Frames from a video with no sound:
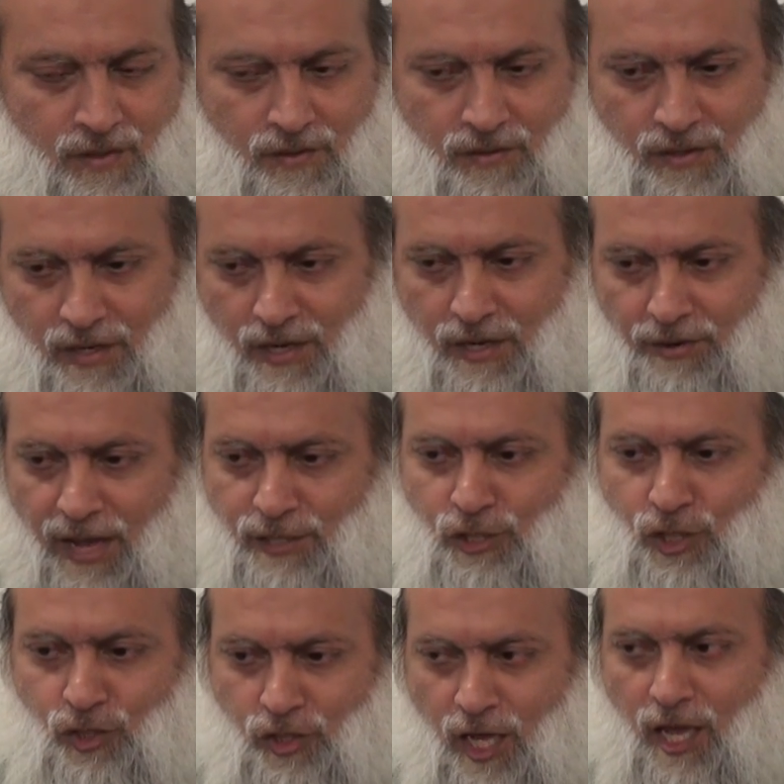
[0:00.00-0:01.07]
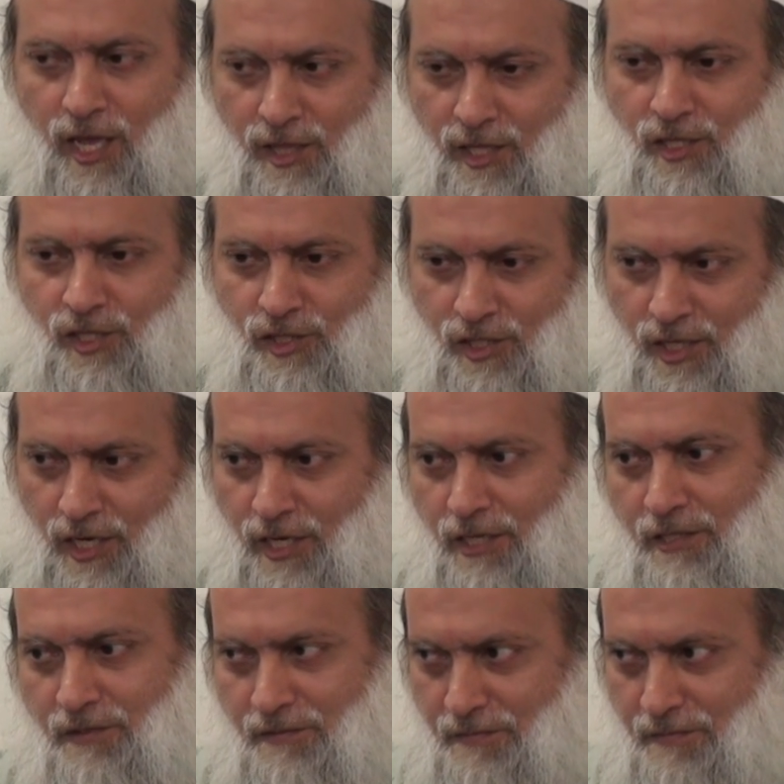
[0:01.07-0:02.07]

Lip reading: And they didn't actually say it, they just did it.